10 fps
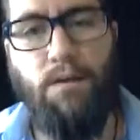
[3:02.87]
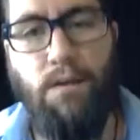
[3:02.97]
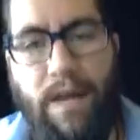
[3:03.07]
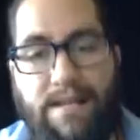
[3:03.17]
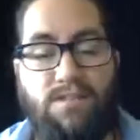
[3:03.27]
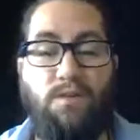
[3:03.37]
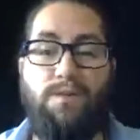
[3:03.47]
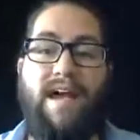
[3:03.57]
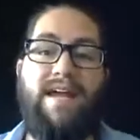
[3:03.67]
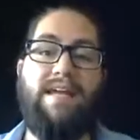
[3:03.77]
Okay, so
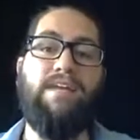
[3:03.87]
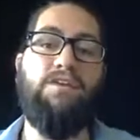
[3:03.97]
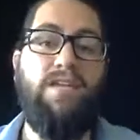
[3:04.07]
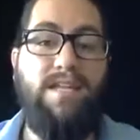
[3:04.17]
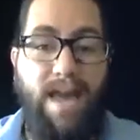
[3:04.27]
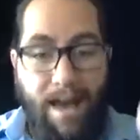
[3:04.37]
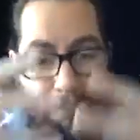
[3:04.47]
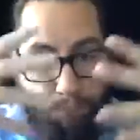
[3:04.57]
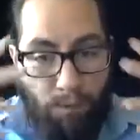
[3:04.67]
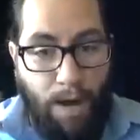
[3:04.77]
lighting. You need to
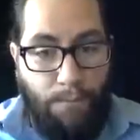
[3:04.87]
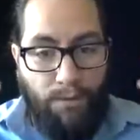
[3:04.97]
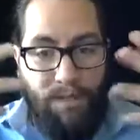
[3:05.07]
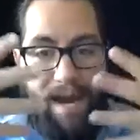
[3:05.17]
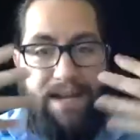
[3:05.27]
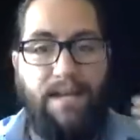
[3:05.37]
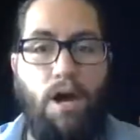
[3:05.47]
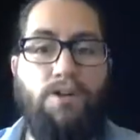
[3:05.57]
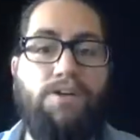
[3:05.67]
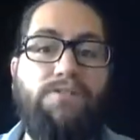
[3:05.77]
have proper lighting
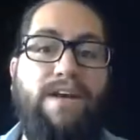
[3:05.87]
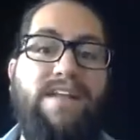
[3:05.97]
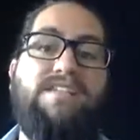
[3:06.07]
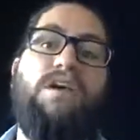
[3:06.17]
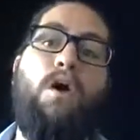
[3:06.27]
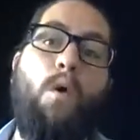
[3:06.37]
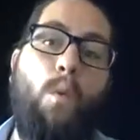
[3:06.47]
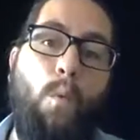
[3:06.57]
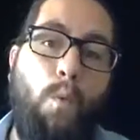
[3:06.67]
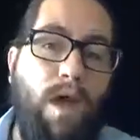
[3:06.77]
on your face
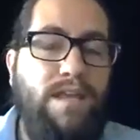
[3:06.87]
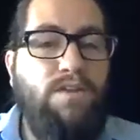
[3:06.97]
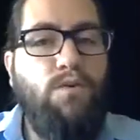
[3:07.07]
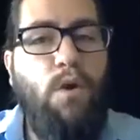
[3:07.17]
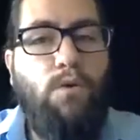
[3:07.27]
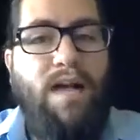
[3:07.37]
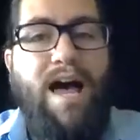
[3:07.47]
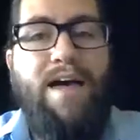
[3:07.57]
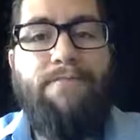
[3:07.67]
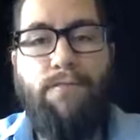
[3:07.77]
when you go
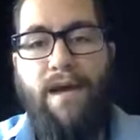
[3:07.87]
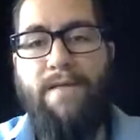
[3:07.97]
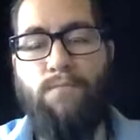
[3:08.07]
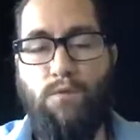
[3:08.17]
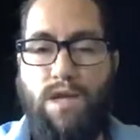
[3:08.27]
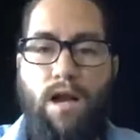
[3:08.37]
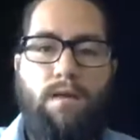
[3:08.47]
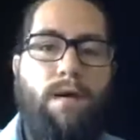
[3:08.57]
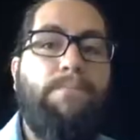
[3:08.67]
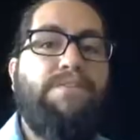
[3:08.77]
live. Okay, we're talking
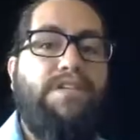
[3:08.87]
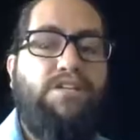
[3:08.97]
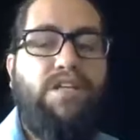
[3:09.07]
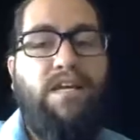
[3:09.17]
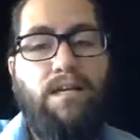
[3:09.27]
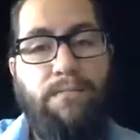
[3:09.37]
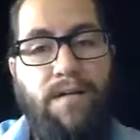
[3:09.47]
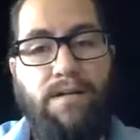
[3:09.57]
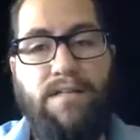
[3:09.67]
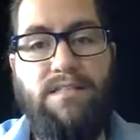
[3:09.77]
about positioning and
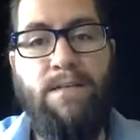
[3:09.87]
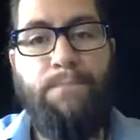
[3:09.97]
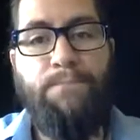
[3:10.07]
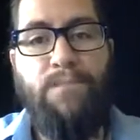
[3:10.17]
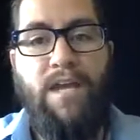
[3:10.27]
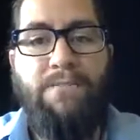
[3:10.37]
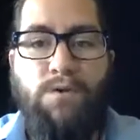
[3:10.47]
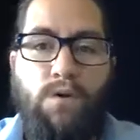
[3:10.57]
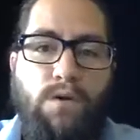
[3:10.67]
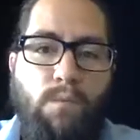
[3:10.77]
appearance. If
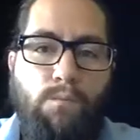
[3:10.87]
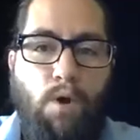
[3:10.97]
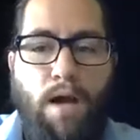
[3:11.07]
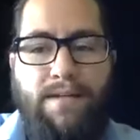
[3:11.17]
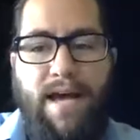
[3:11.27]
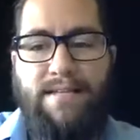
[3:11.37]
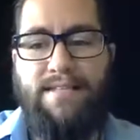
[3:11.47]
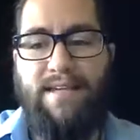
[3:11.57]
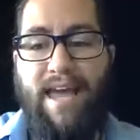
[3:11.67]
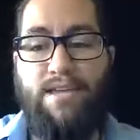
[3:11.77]
you're
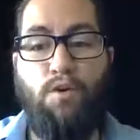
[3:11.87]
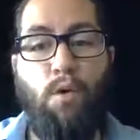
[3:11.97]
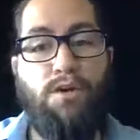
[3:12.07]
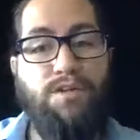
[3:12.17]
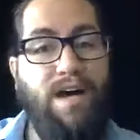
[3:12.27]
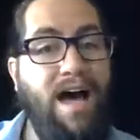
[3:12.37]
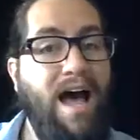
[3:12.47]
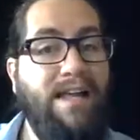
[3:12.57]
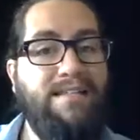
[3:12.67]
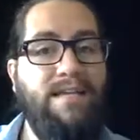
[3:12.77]
broadcasting and you're
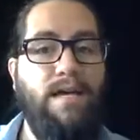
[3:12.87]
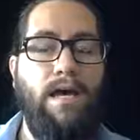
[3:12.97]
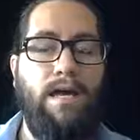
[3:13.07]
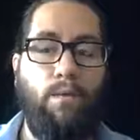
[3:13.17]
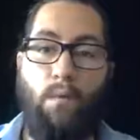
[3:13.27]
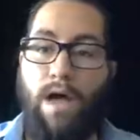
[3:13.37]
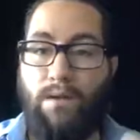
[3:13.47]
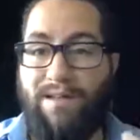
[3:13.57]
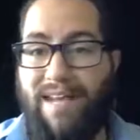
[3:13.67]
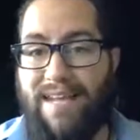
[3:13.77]
not well
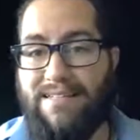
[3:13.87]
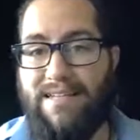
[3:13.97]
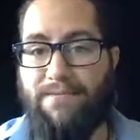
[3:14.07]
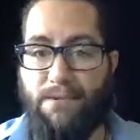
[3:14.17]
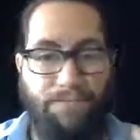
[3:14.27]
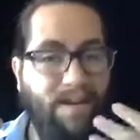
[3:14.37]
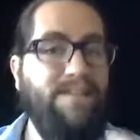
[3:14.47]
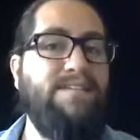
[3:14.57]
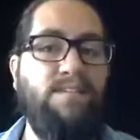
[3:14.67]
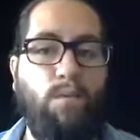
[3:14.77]
lit, if your
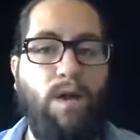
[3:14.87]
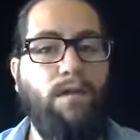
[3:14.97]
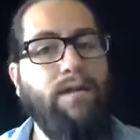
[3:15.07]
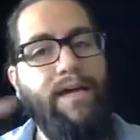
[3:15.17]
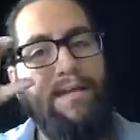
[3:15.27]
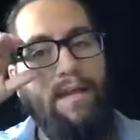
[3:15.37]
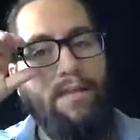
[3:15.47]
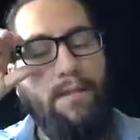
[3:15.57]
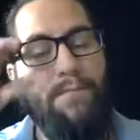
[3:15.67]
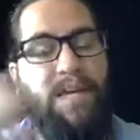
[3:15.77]
face isn't well lit,
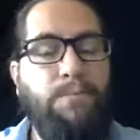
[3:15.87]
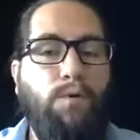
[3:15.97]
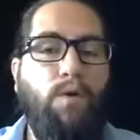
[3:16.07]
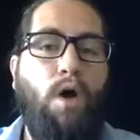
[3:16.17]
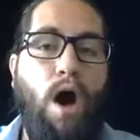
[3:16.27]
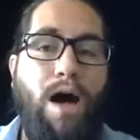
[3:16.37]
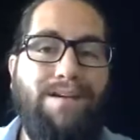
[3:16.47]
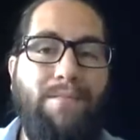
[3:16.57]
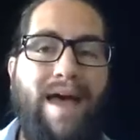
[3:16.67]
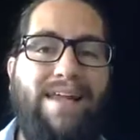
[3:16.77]
then people
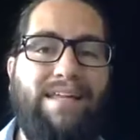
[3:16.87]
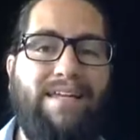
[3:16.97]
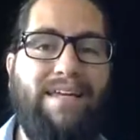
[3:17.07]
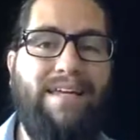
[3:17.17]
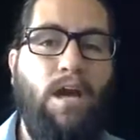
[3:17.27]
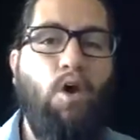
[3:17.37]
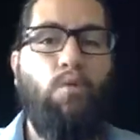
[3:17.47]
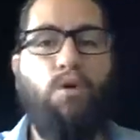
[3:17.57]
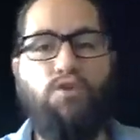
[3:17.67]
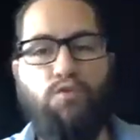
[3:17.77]
automatically
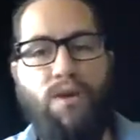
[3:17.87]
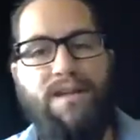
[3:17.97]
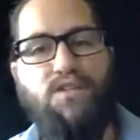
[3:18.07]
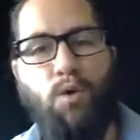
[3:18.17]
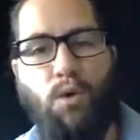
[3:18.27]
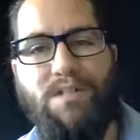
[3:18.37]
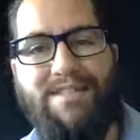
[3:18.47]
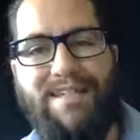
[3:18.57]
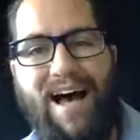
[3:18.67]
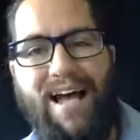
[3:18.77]
will trend towards
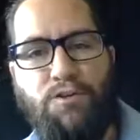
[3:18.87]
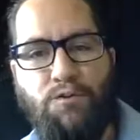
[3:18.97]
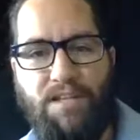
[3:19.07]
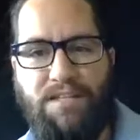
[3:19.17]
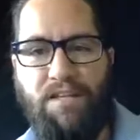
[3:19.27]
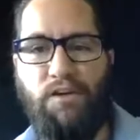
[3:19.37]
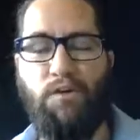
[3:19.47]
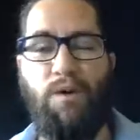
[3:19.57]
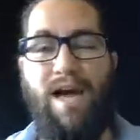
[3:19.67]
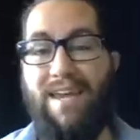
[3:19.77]
not trusting you,
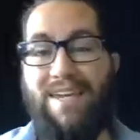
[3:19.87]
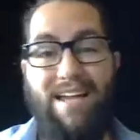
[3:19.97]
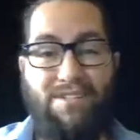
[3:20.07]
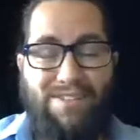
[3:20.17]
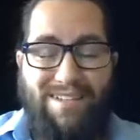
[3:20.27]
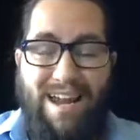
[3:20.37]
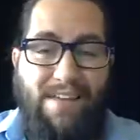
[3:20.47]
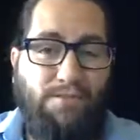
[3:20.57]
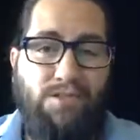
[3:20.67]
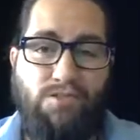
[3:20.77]
and not
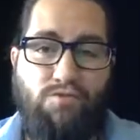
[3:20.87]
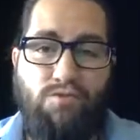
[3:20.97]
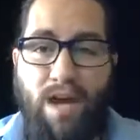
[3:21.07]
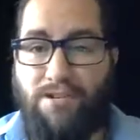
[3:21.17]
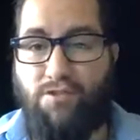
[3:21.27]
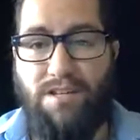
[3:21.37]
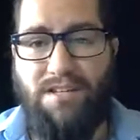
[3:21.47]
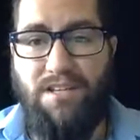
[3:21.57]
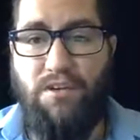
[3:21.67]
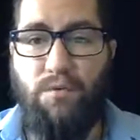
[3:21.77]
even not
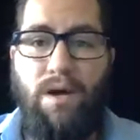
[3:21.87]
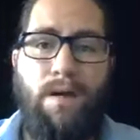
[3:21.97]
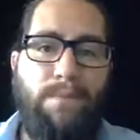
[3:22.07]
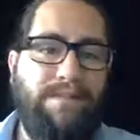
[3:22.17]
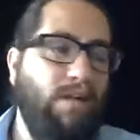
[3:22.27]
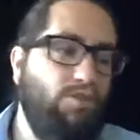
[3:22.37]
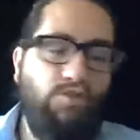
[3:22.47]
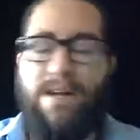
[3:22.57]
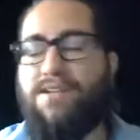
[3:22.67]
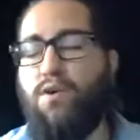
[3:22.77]
trusting you, but they'll
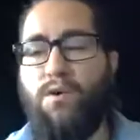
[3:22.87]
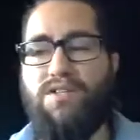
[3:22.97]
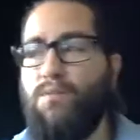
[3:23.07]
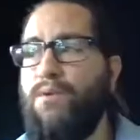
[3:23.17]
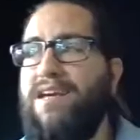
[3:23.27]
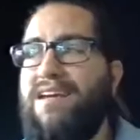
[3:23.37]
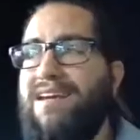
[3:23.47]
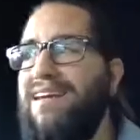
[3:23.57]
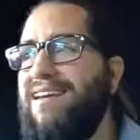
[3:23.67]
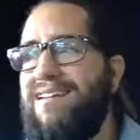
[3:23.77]
trend towards
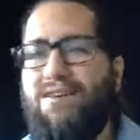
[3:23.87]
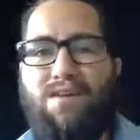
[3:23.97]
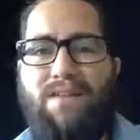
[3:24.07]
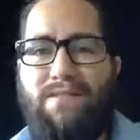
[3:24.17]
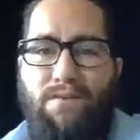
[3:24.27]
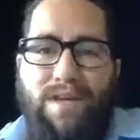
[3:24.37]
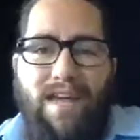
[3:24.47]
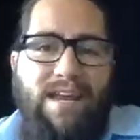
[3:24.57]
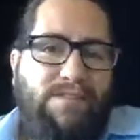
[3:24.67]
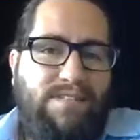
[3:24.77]
we can't
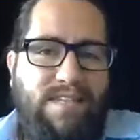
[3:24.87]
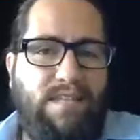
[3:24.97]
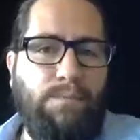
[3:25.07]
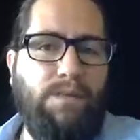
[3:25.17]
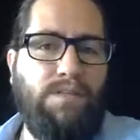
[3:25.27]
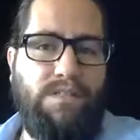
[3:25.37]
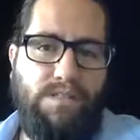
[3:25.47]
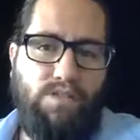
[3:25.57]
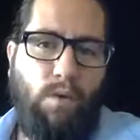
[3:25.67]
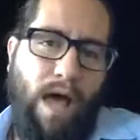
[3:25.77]
even see the person.
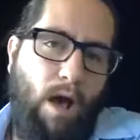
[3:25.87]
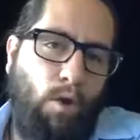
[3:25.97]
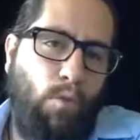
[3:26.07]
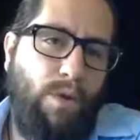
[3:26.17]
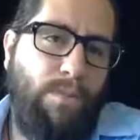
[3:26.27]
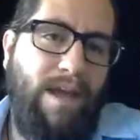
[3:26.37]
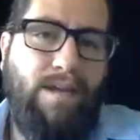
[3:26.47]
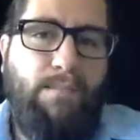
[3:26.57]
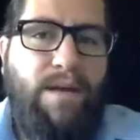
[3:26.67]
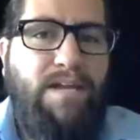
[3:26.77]
So how can we make an
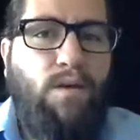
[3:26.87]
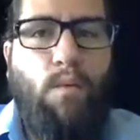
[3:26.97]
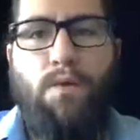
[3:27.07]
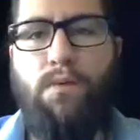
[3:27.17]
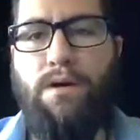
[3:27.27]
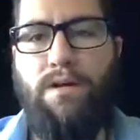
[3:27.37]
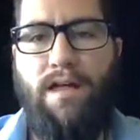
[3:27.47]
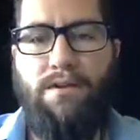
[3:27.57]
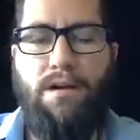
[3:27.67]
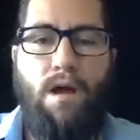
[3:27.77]
opinion one way or
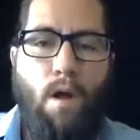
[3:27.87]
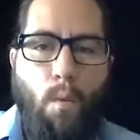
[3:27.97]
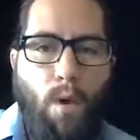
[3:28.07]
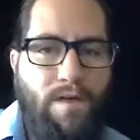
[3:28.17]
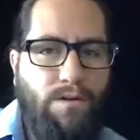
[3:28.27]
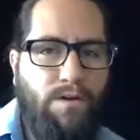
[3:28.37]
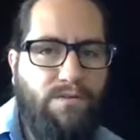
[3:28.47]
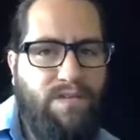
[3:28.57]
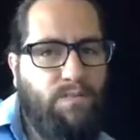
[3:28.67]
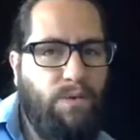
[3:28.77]
another whether
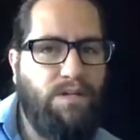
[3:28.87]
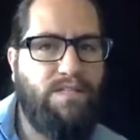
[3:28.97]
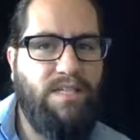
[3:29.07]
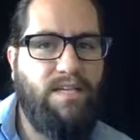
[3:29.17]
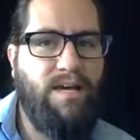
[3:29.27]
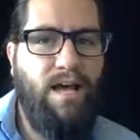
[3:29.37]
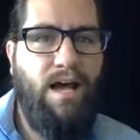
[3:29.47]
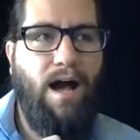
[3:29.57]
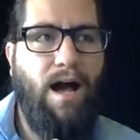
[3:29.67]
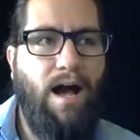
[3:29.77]
this person
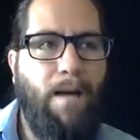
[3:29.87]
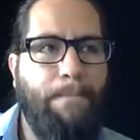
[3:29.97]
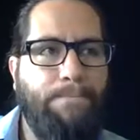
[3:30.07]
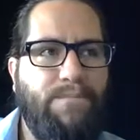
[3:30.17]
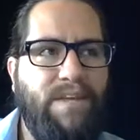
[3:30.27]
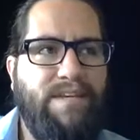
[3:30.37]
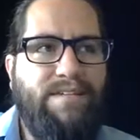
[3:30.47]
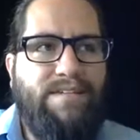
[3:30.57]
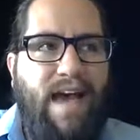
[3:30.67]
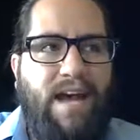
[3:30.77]

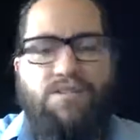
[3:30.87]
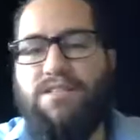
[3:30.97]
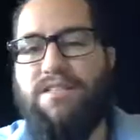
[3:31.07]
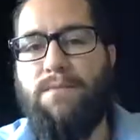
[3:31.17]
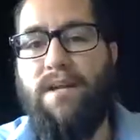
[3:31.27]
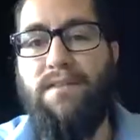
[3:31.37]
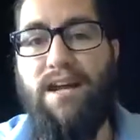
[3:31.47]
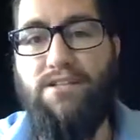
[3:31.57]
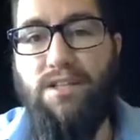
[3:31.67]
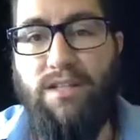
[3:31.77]
is actually somebody that
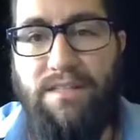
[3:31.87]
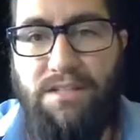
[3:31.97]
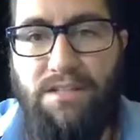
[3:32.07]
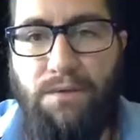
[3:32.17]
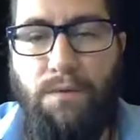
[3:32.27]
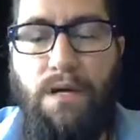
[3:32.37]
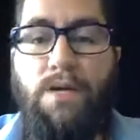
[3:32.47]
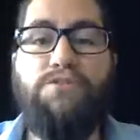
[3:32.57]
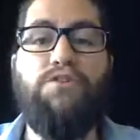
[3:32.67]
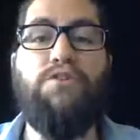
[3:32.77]
I should listen to?
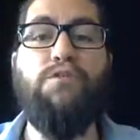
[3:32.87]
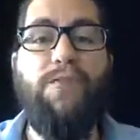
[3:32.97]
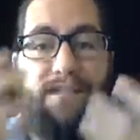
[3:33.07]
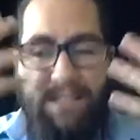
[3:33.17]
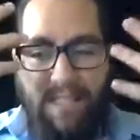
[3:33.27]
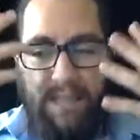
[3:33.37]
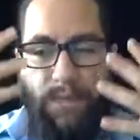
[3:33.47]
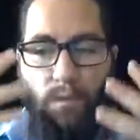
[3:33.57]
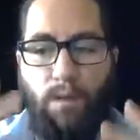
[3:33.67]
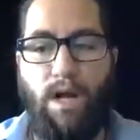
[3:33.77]
So your face needs to
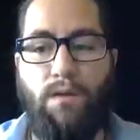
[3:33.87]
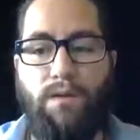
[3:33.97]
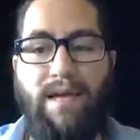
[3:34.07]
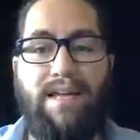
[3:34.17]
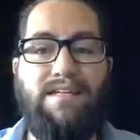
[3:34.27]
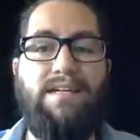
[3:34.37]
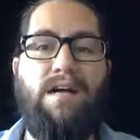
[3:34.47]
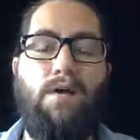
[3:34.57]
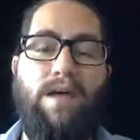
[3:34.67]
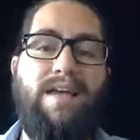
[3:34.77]
be well lit.
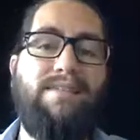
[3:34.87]
Okay.